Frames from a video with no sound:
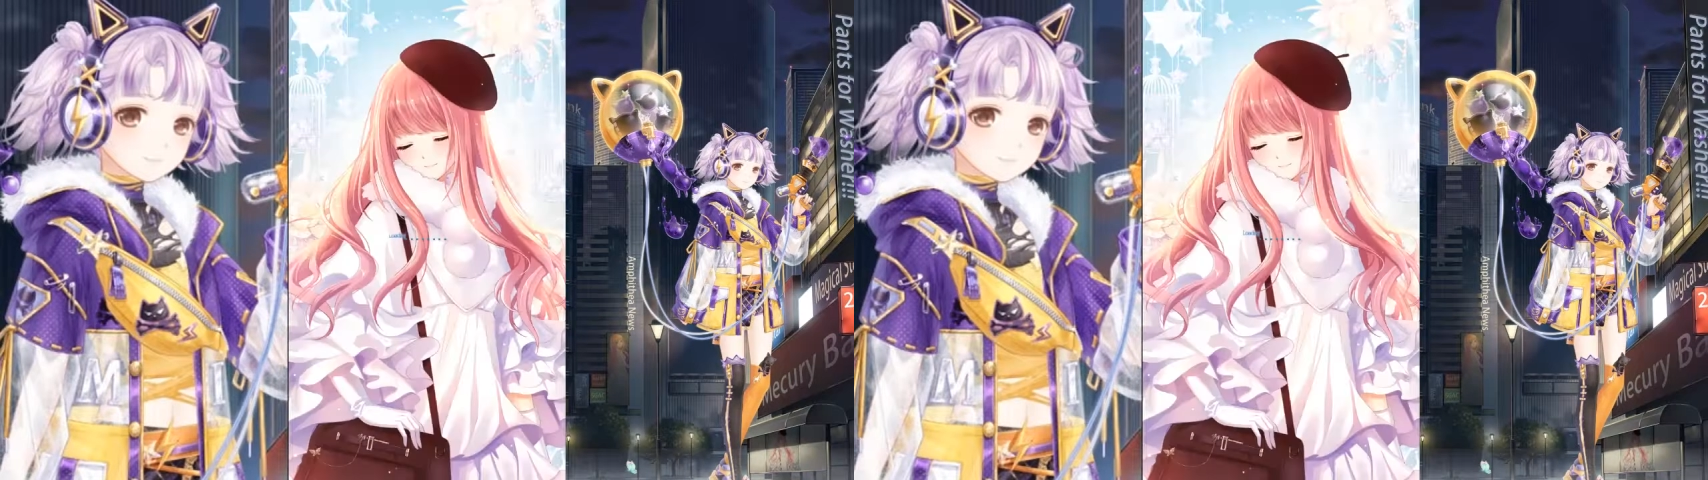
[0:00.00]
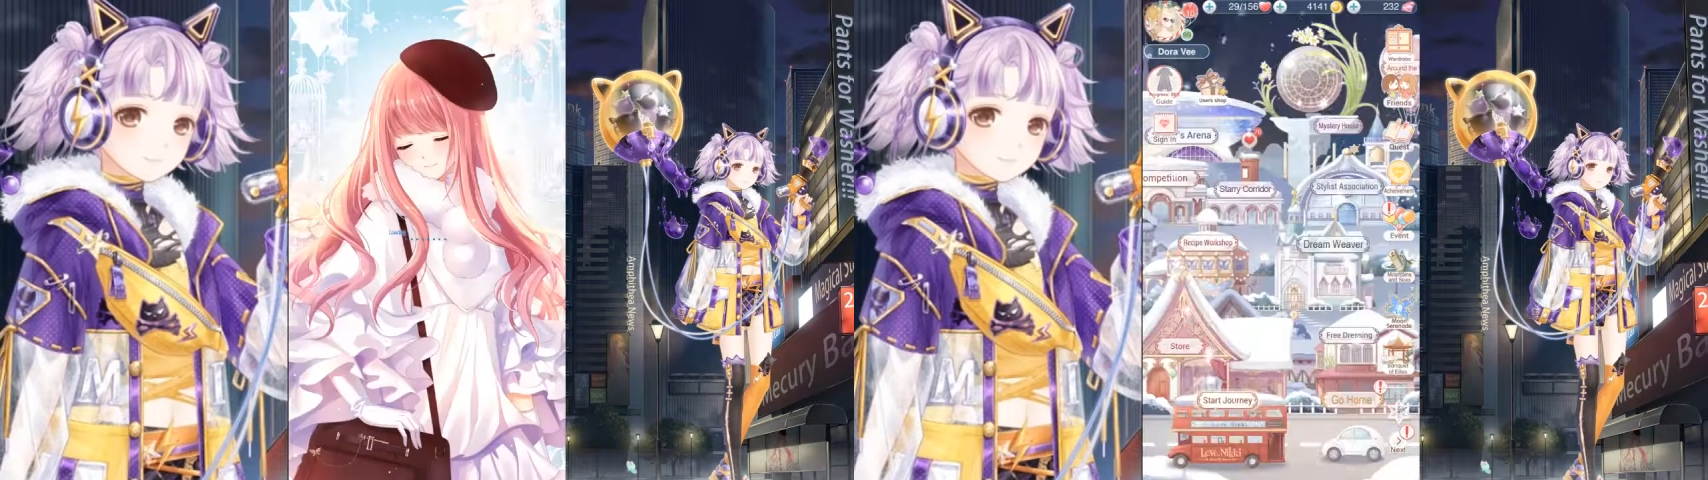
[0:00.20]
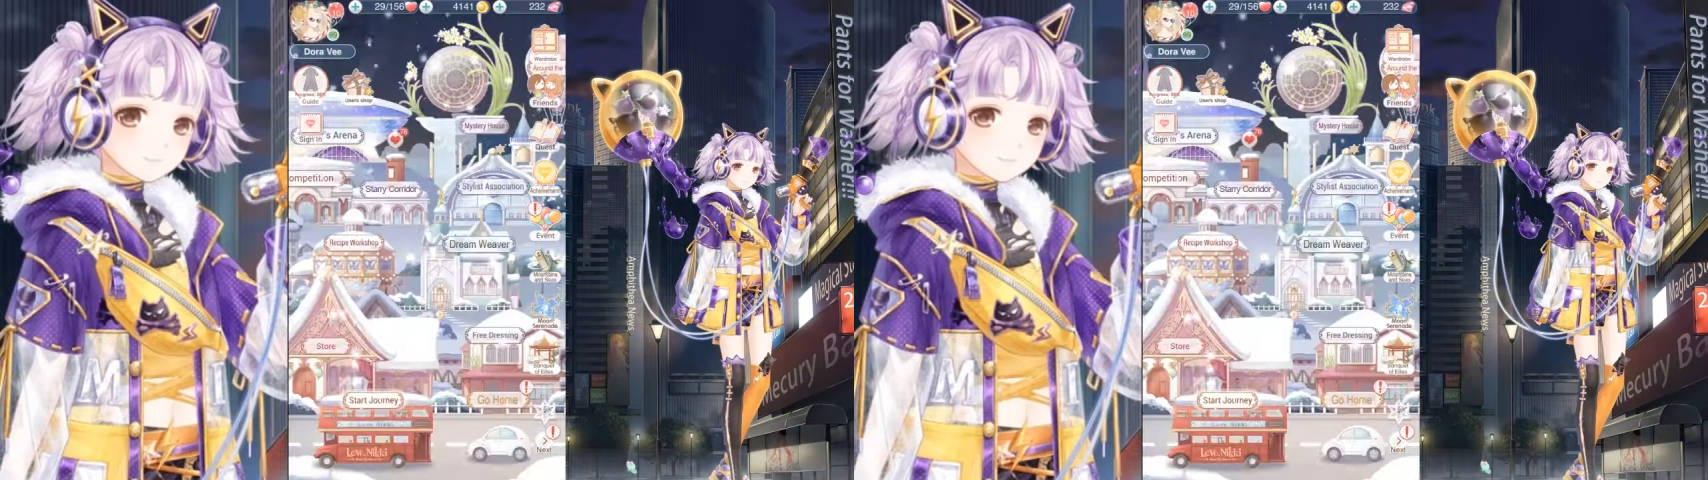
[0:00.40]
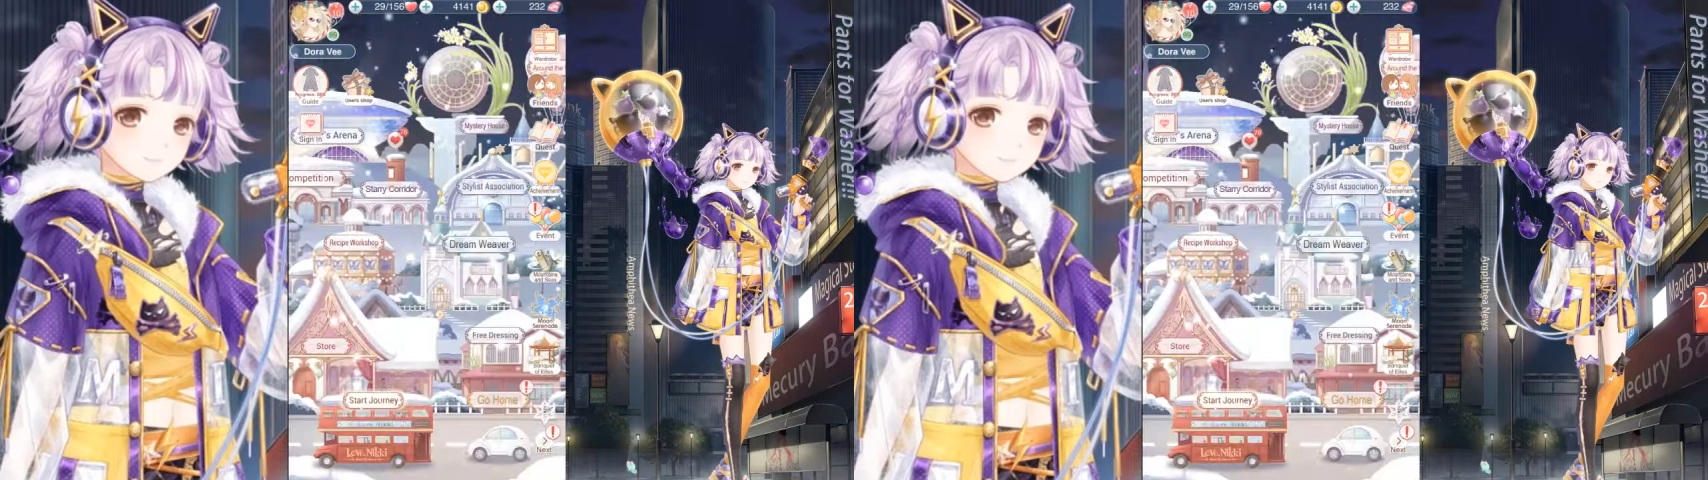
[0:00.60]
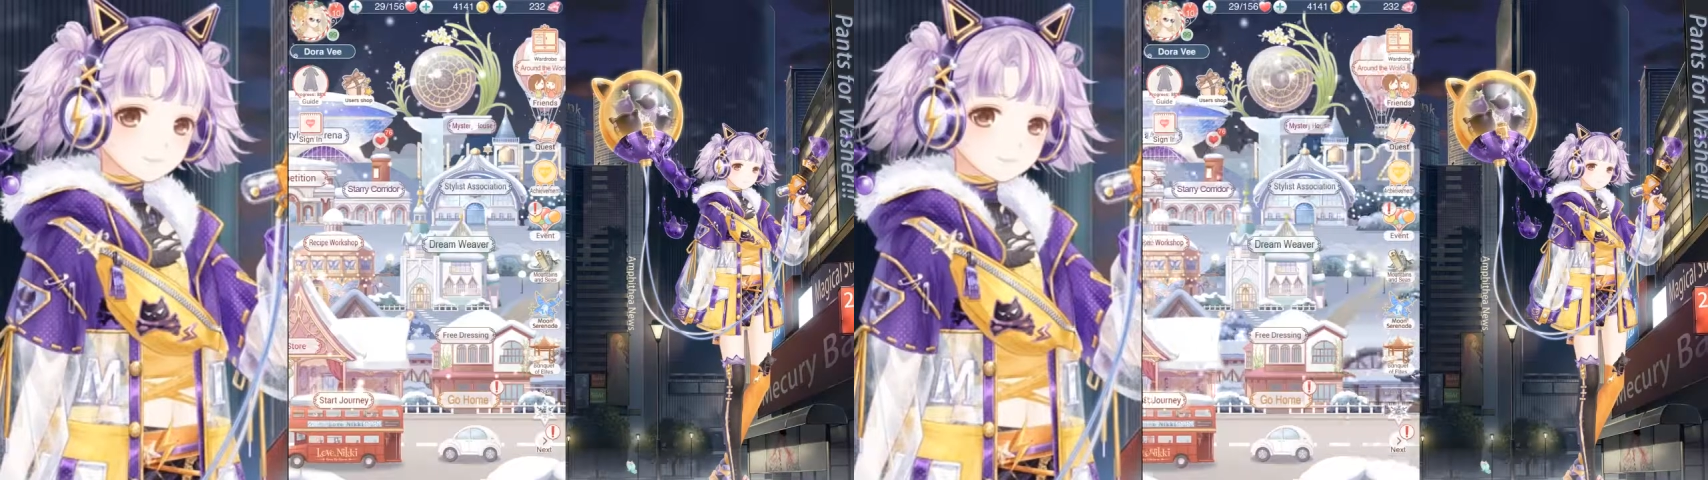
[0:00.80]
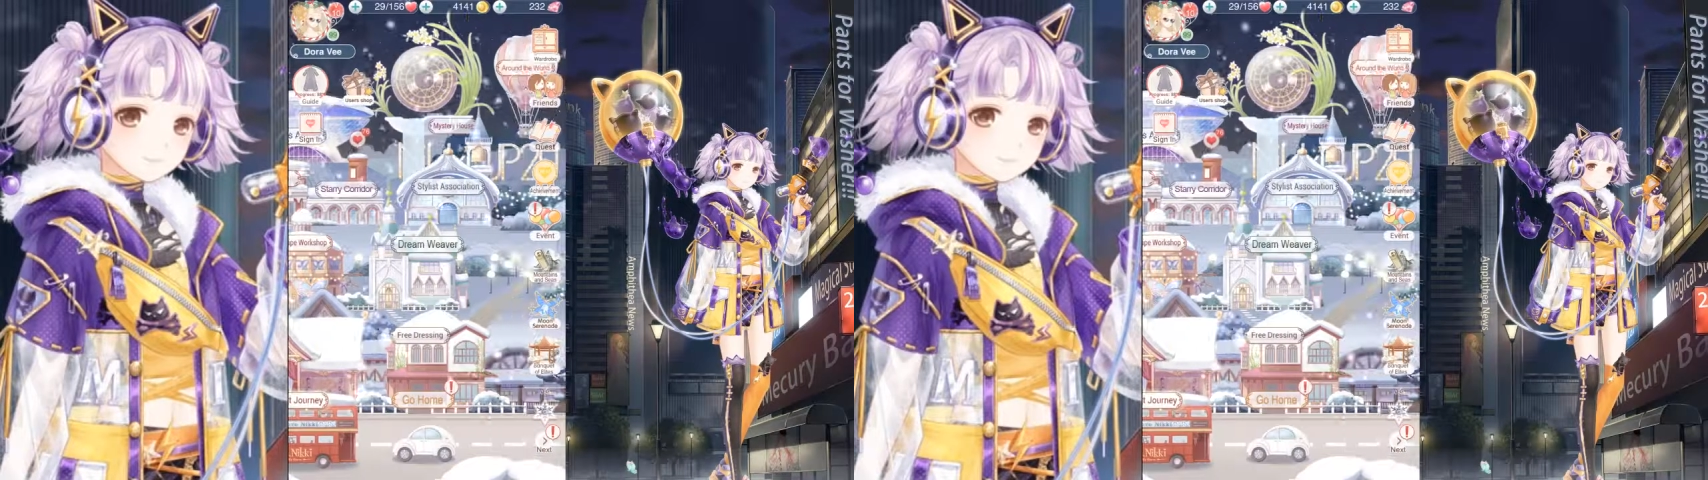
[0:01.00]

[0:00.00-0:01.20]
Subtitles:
today